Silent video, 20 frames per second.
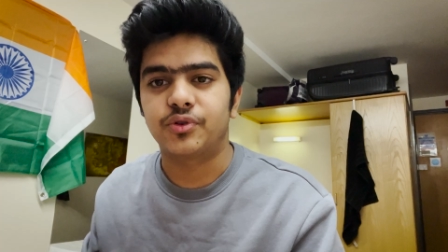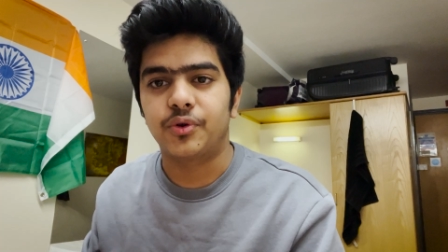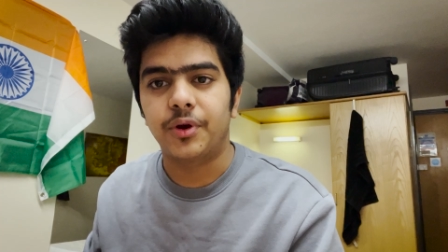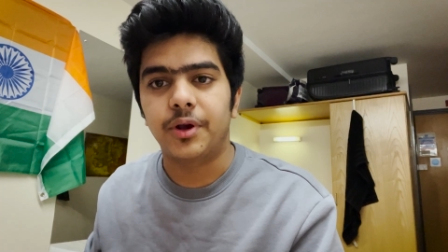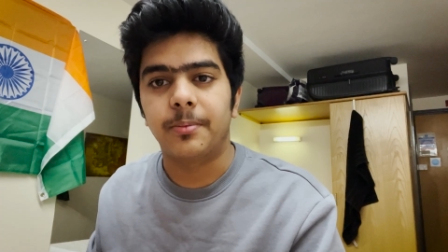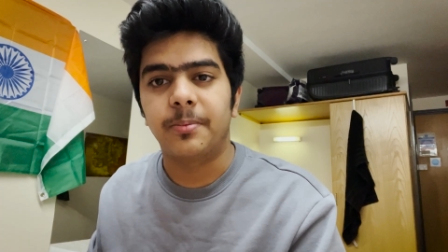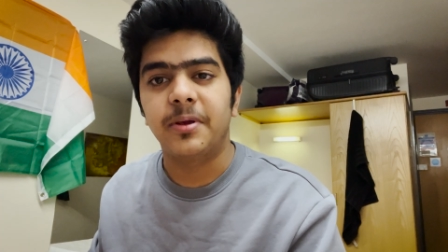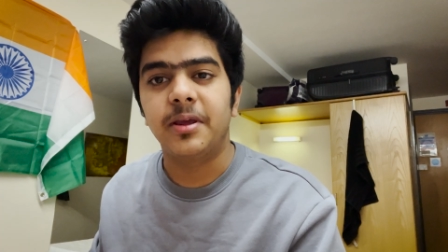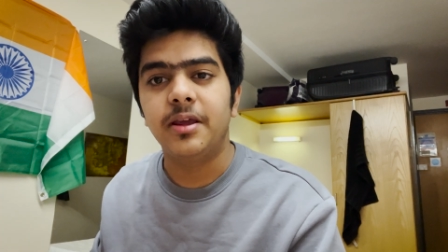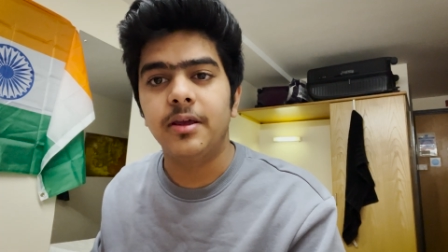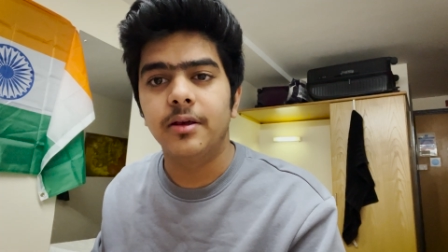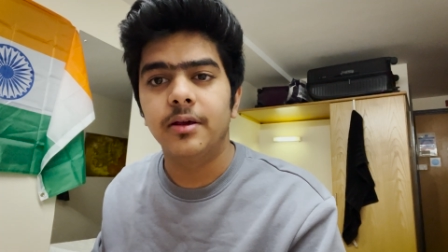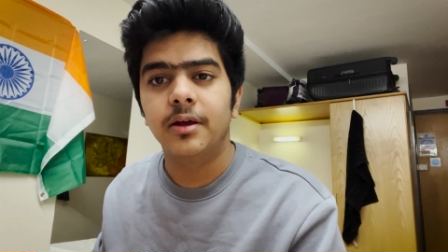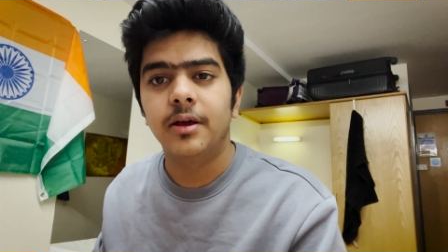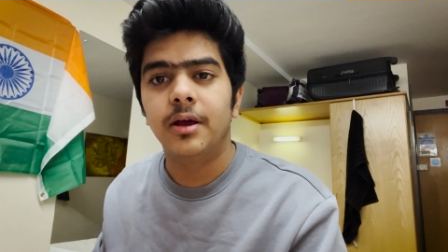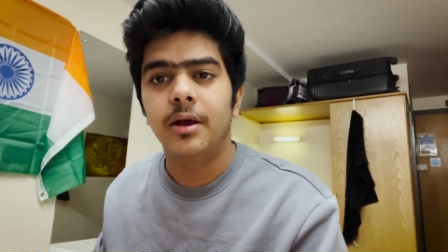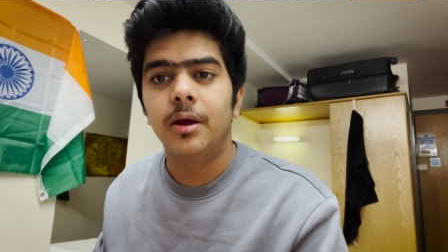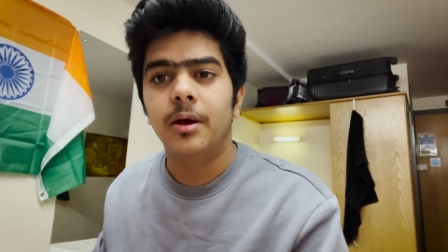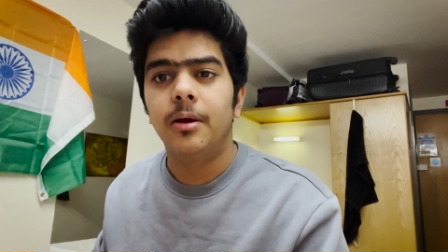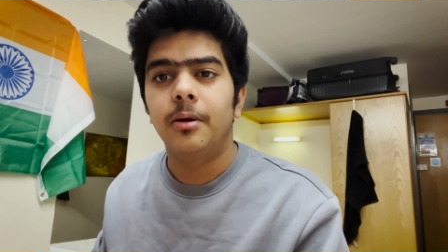going to be,
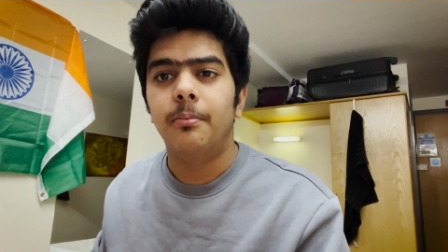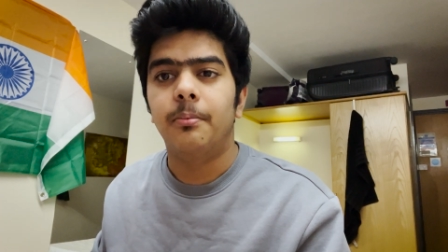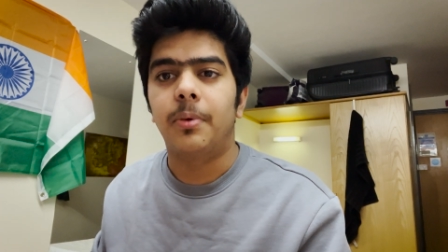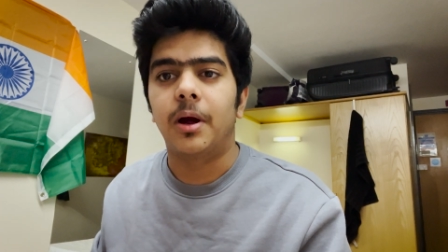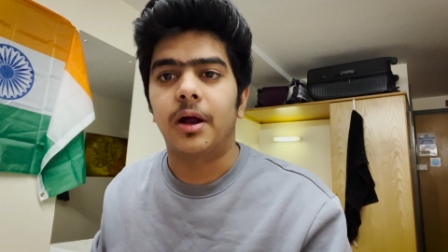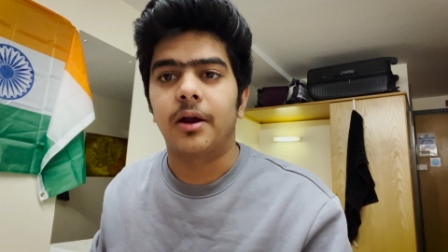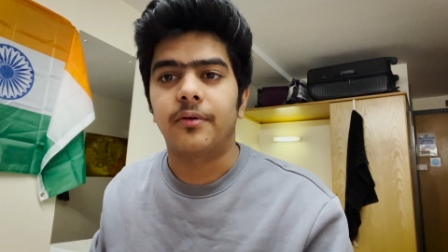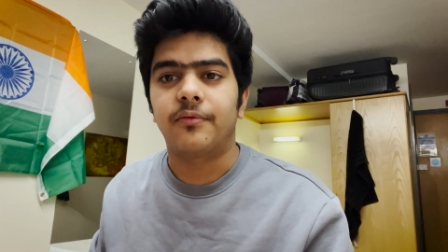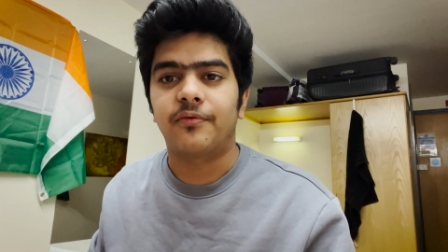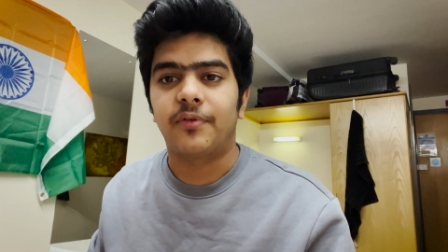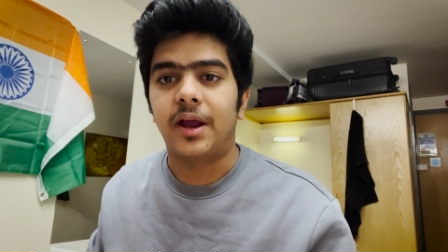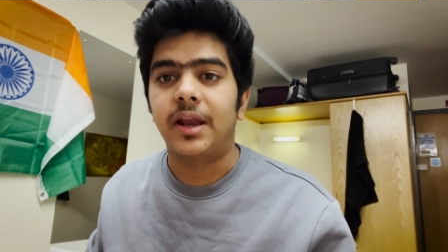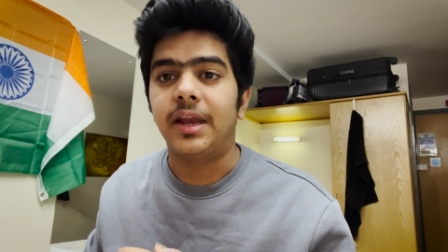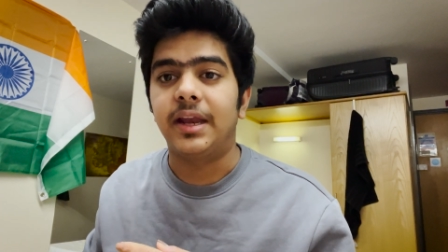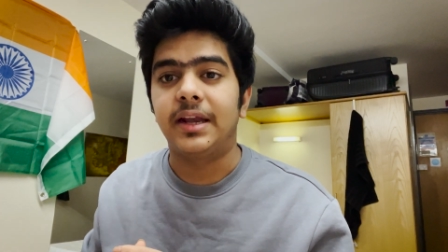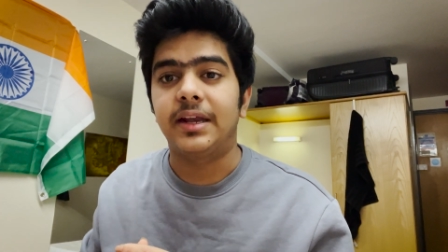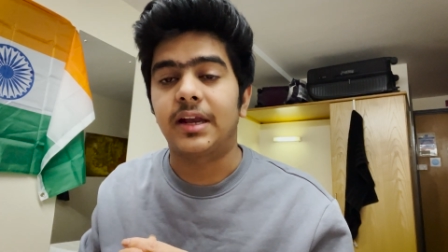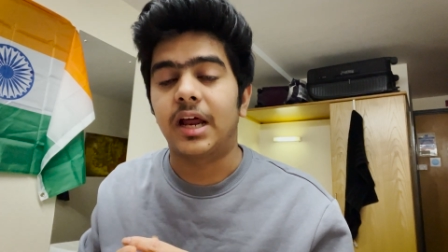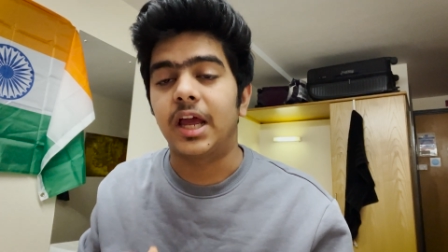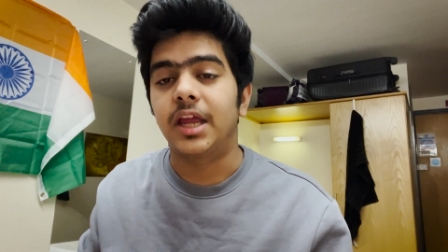but
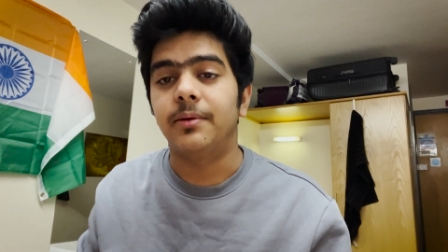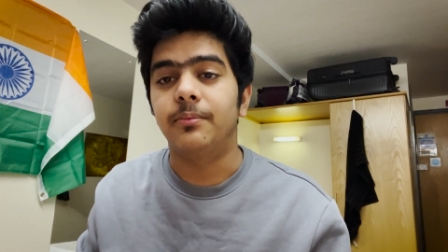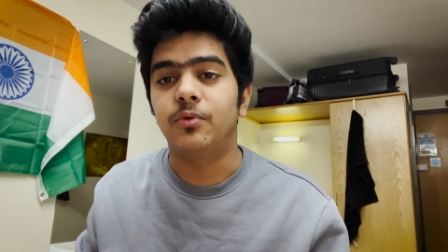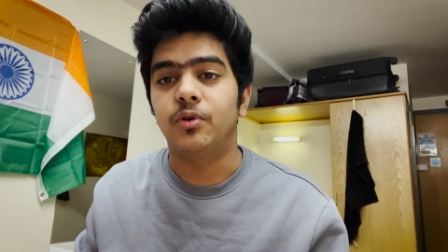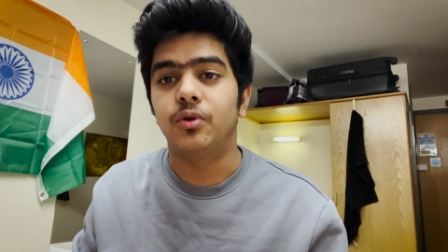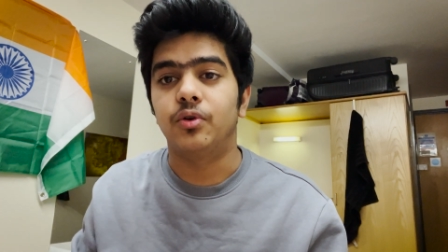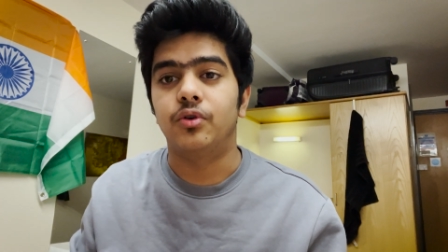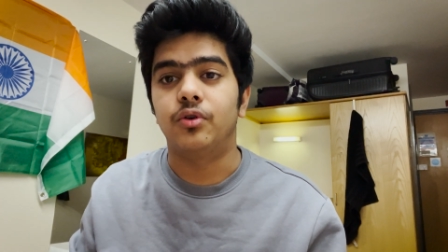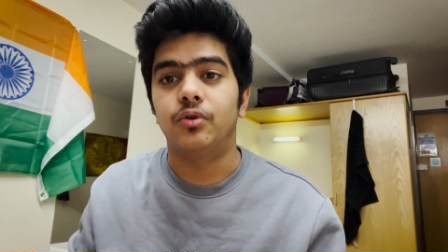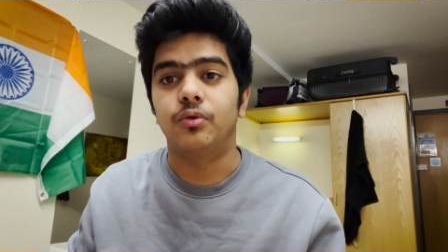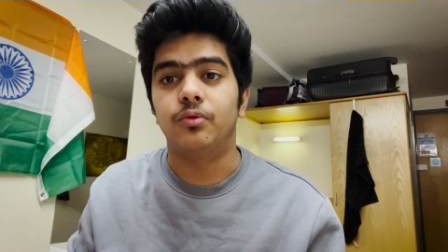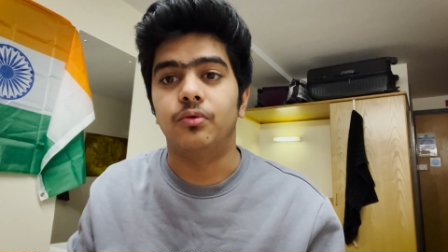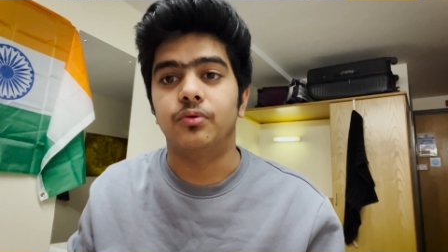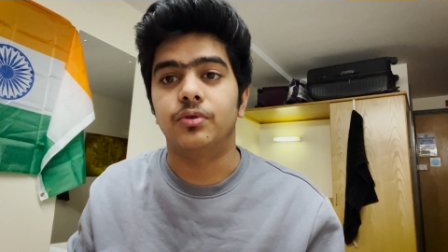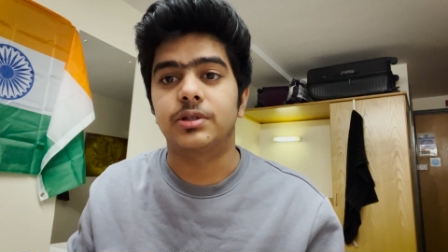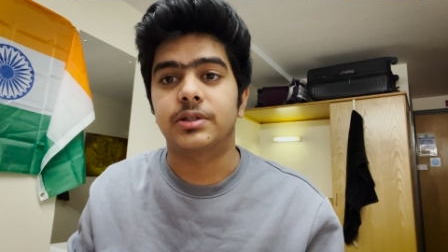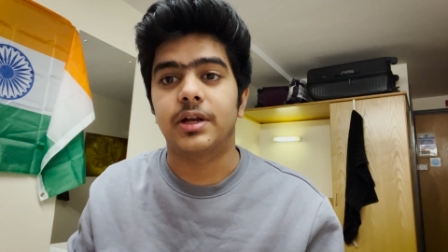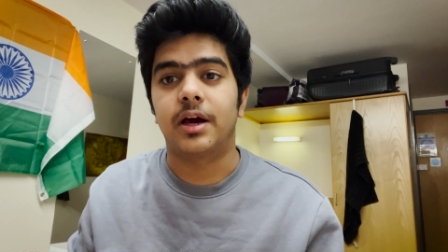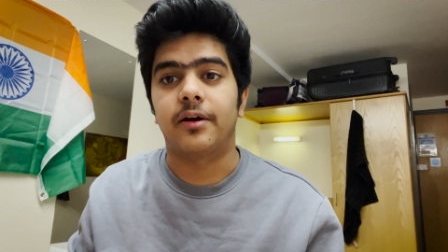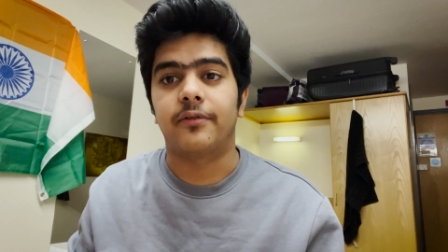finding time to do
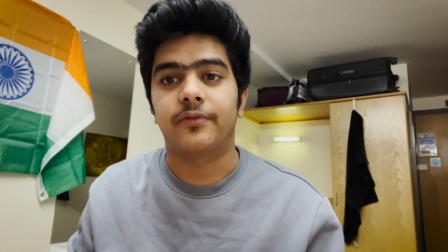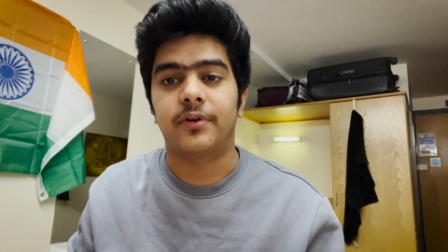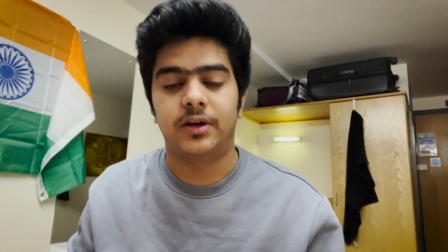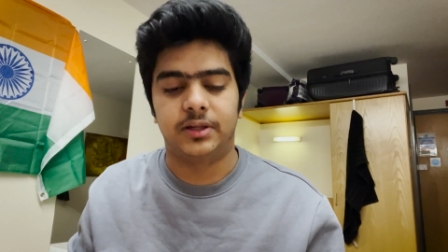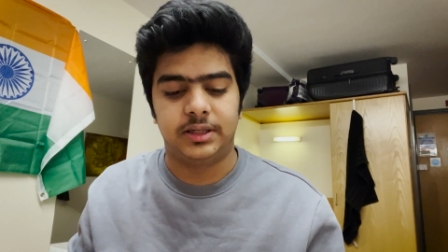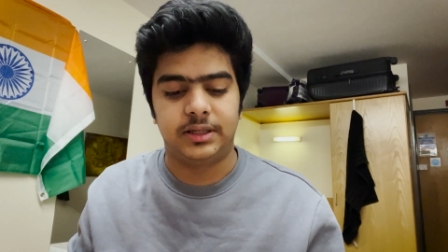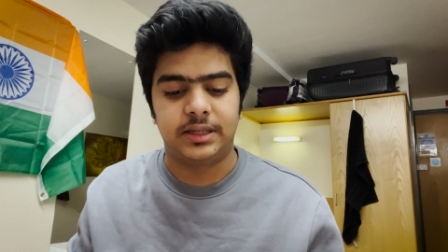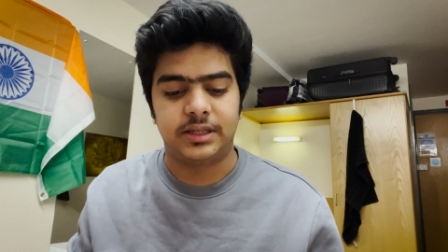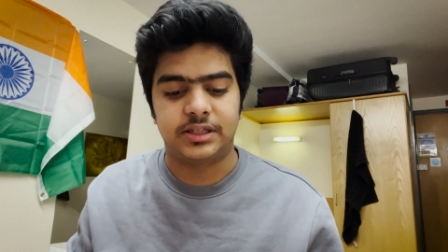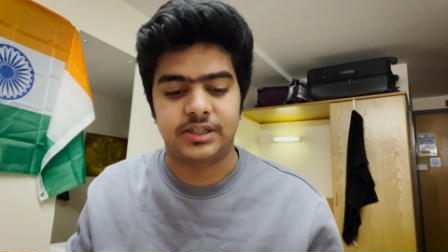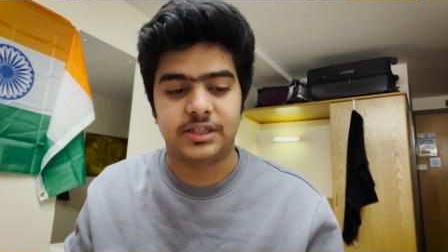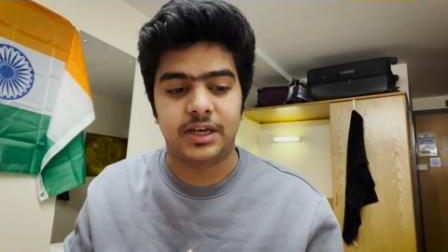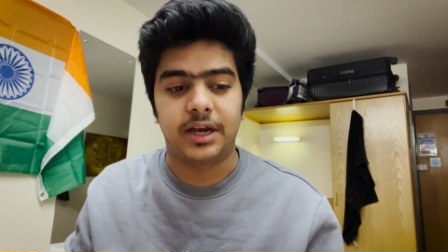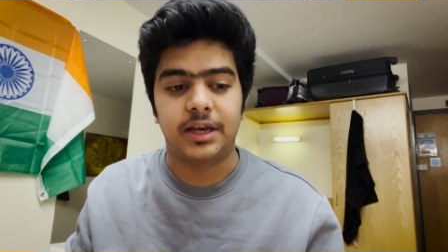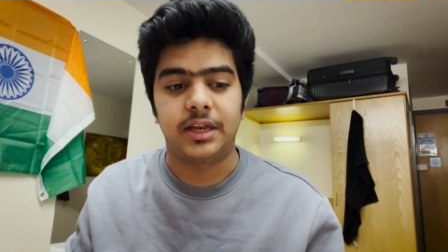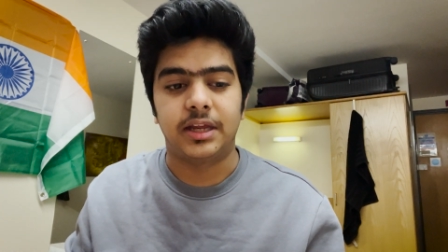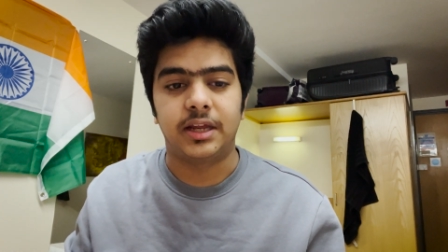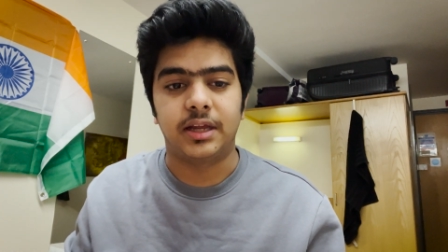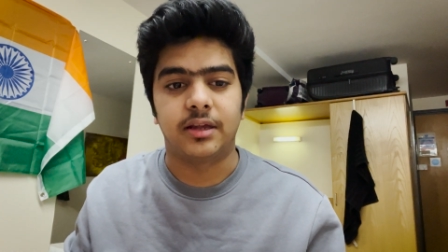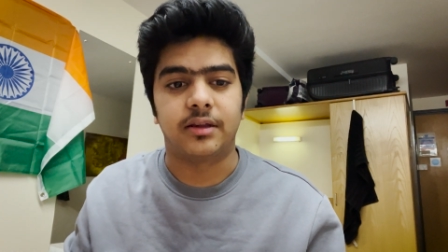stuff other than
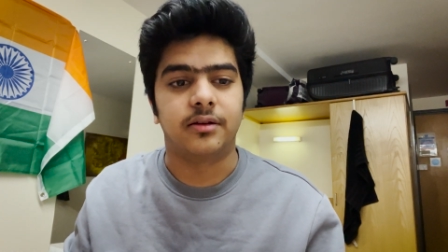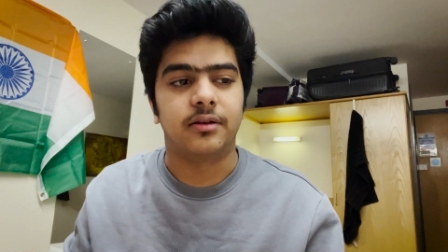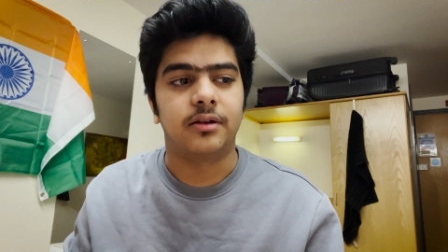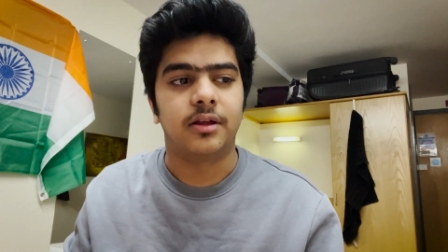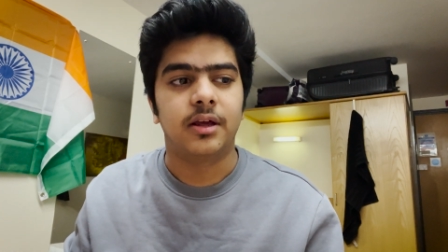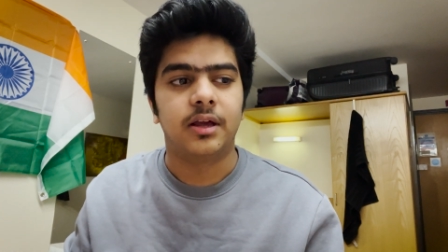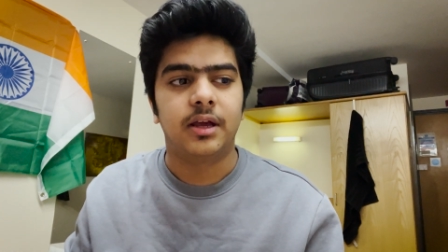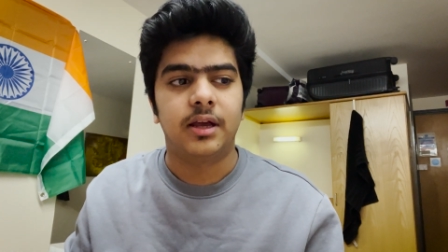studying and